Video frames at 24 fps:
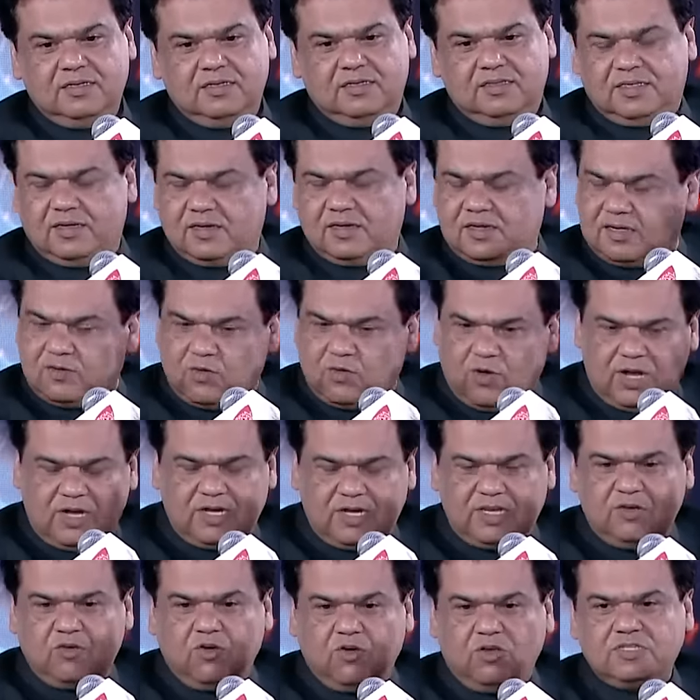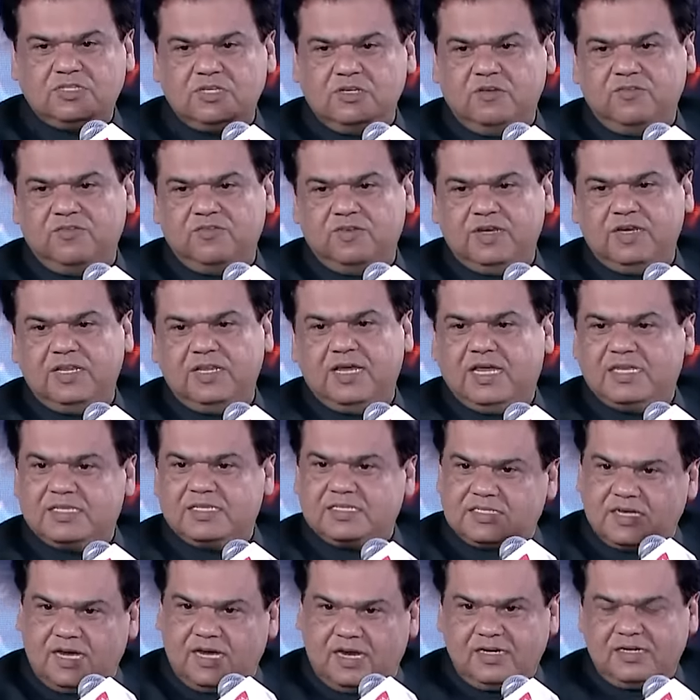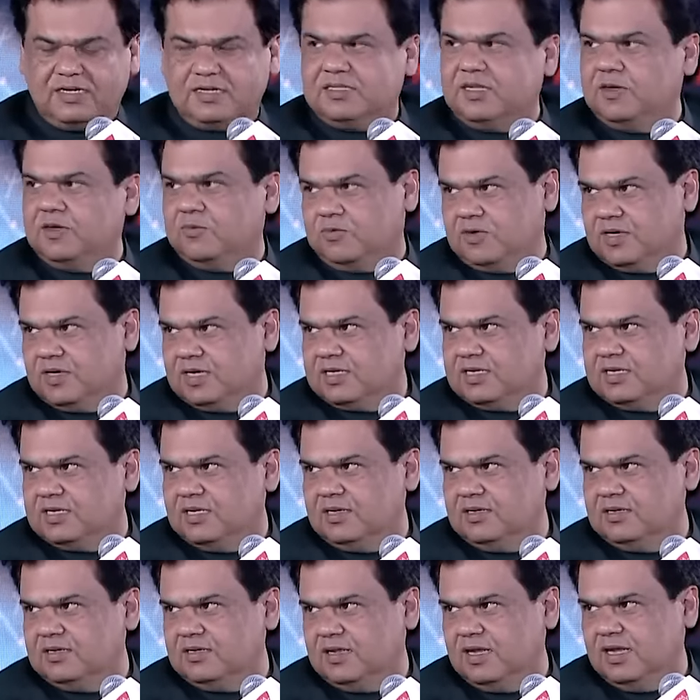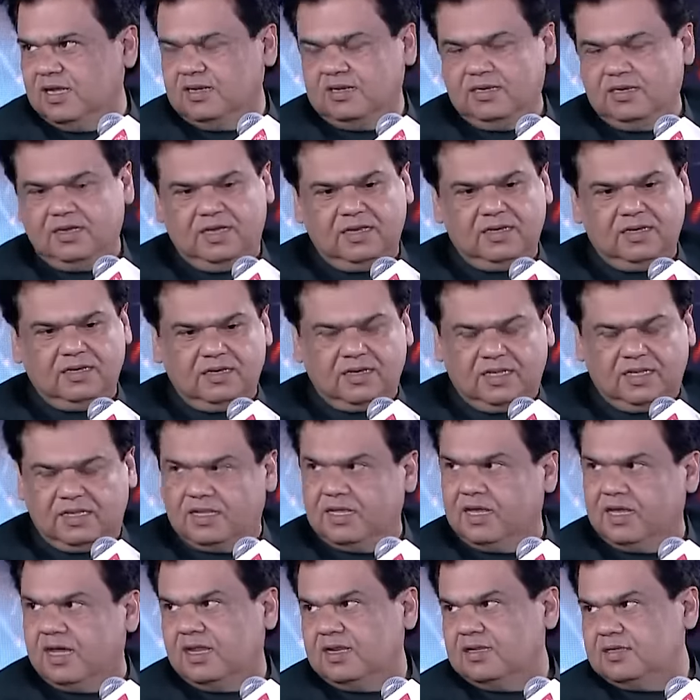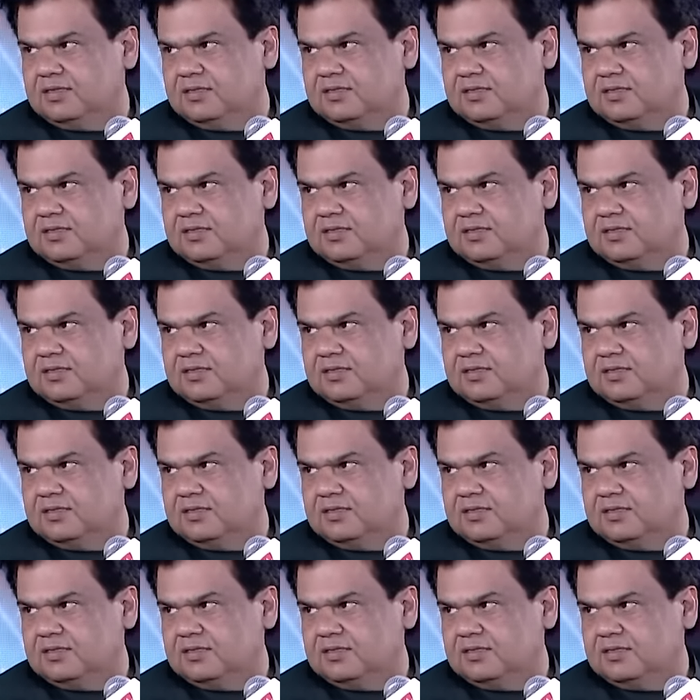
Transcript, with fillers: the Quality Council of India has started their work in, in, in Nandyal.